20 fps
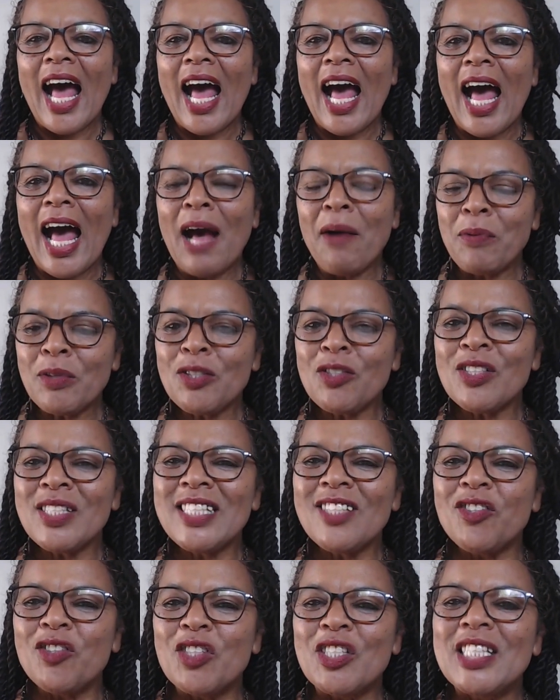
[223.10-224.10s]
I want to
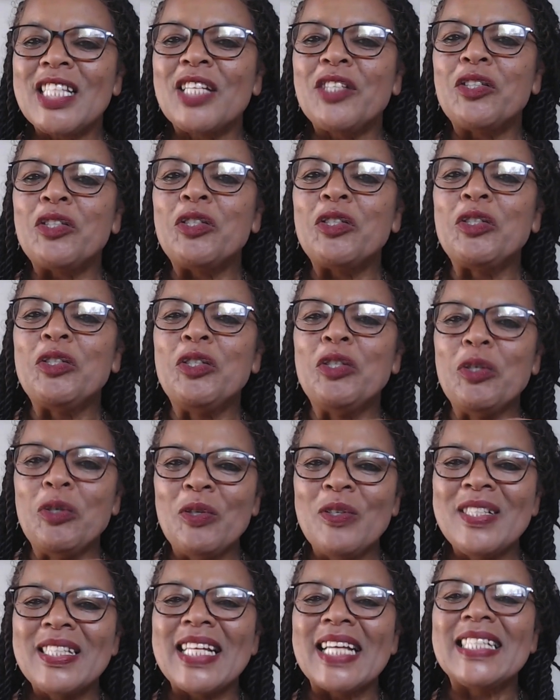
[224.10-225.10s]
suggest that you
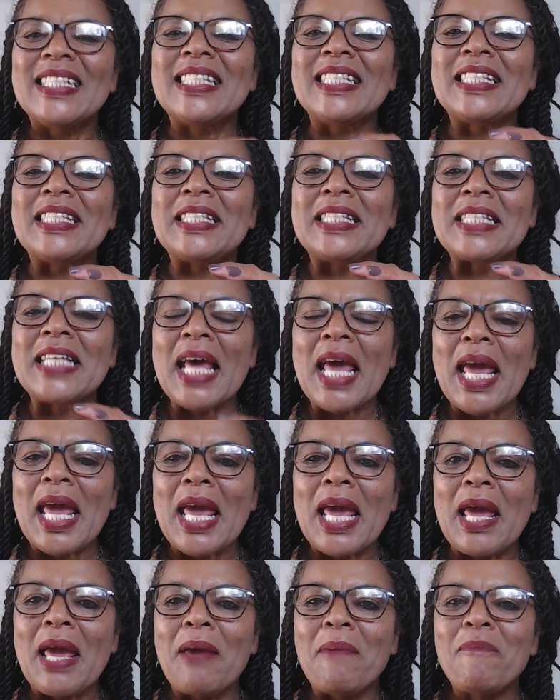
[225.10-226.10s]
use that
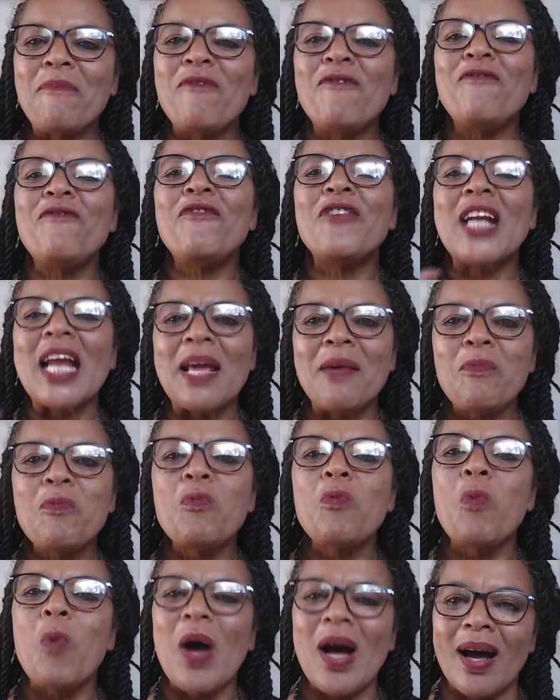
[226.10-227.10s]
same
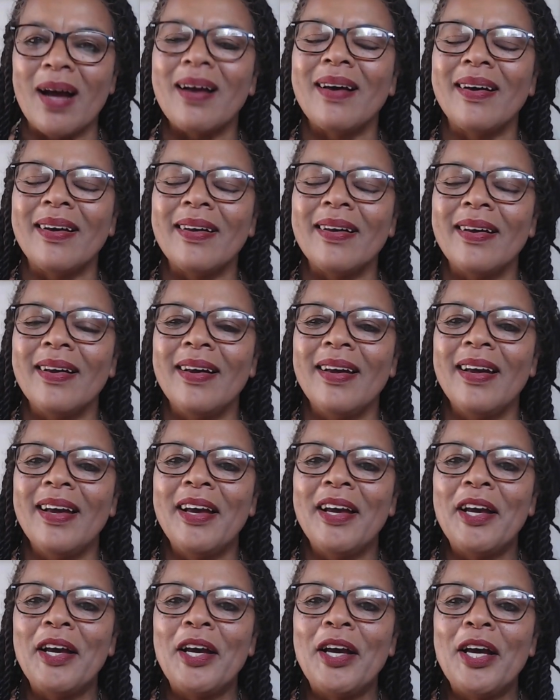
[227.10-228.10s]
framework
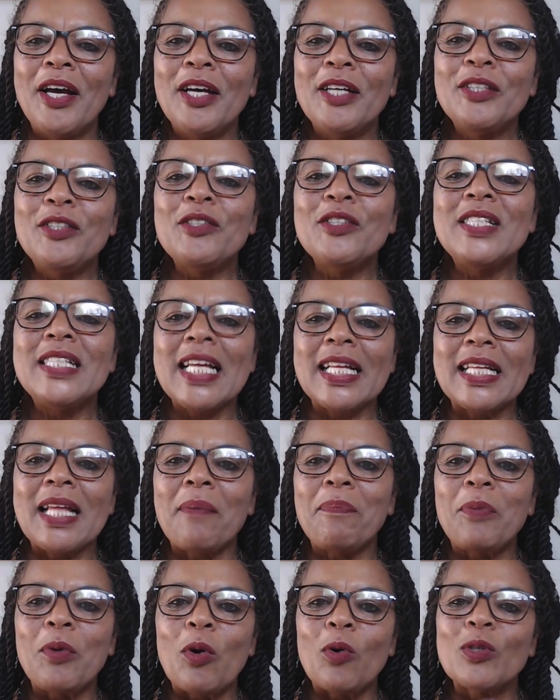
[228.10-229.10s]
to set
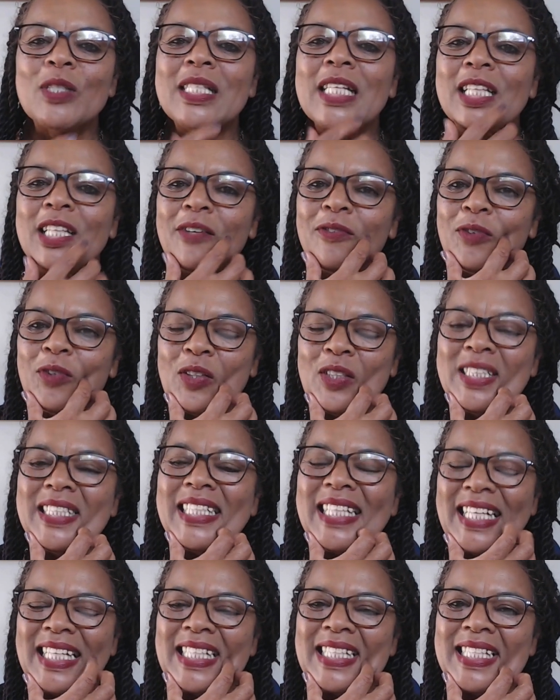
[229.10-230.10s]
up your set of
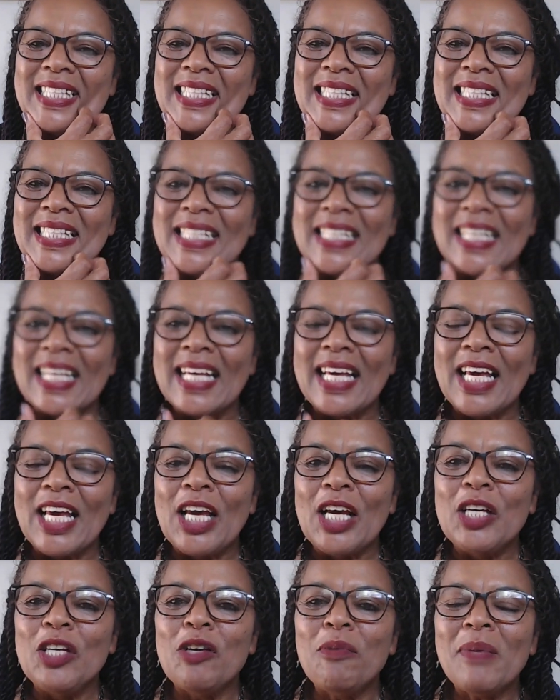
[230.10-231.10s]
routines.
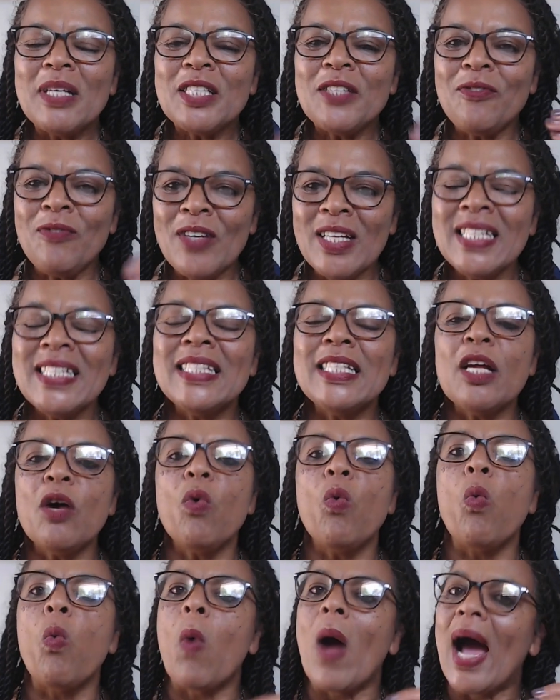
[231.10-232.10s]
You must first know
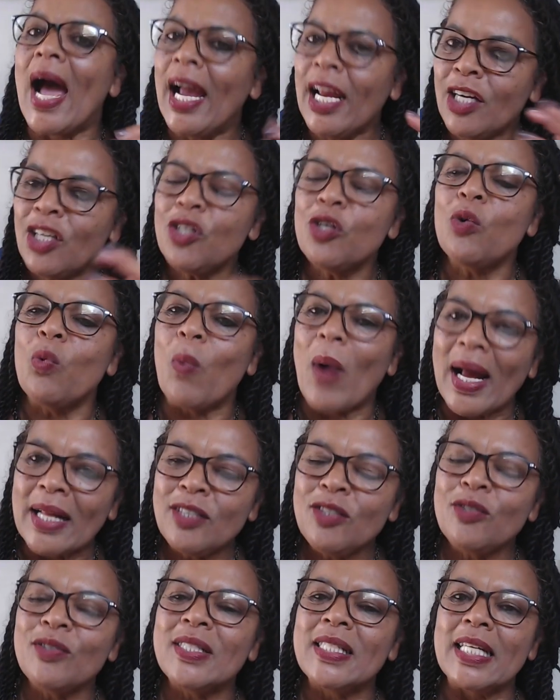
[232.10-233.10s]
why do you
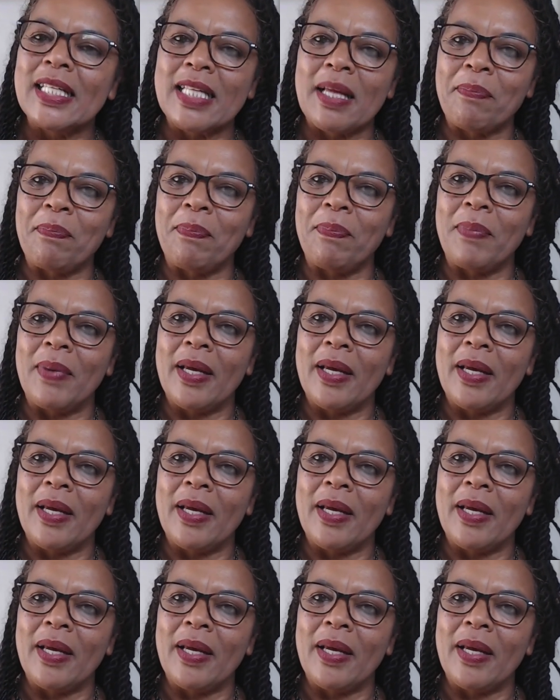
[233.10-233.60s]
want to set up